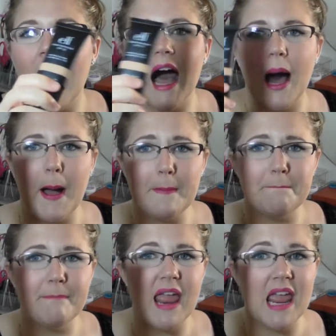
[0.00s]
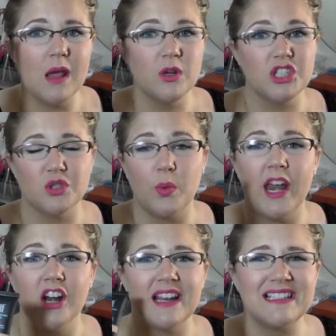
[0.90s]
Um, it was just
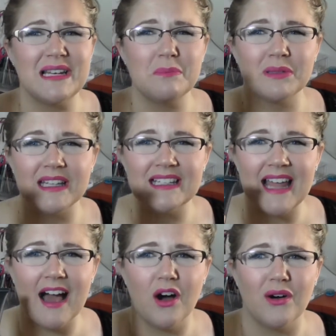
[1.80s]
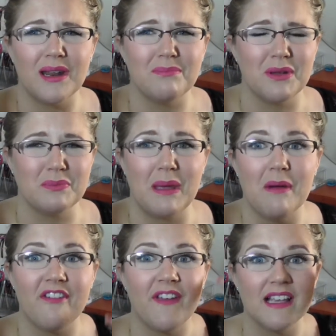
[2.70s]
weird. It didn't blend out. It, it made
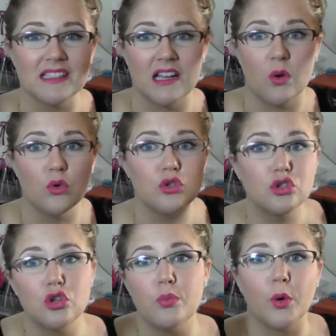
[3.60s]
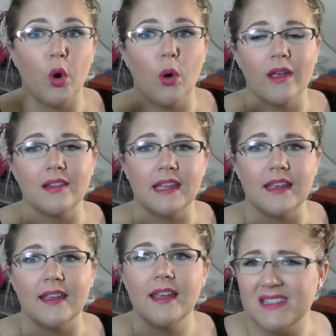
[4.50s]
my face look super
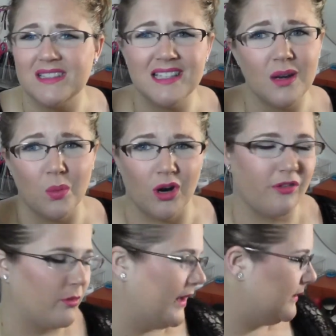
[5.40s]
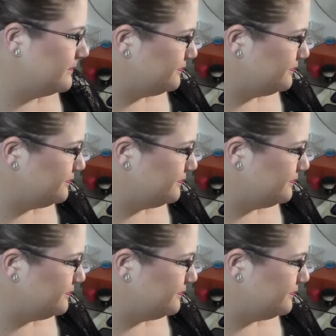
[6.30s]
oily. Didn't work for me.